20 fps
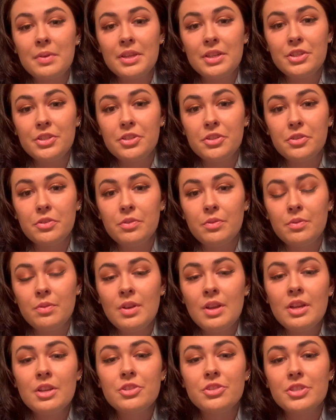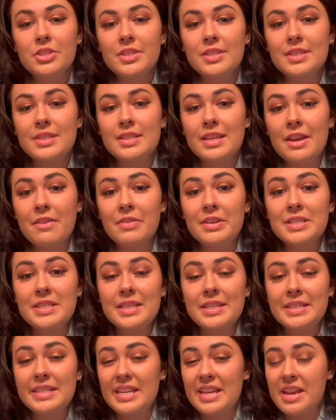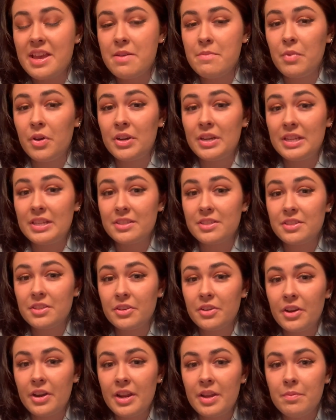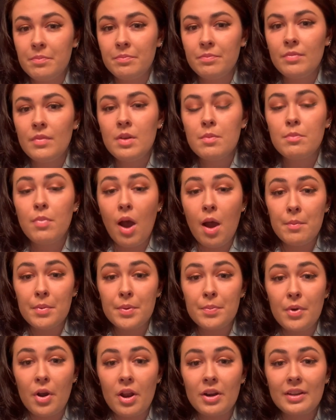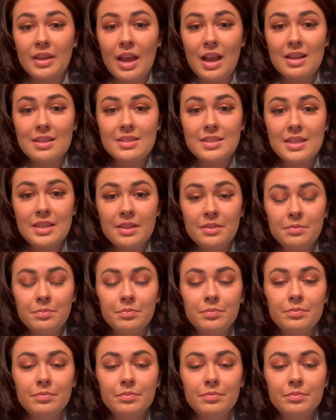can do, just give us a DM on Instagram, Bomber Broadcasting.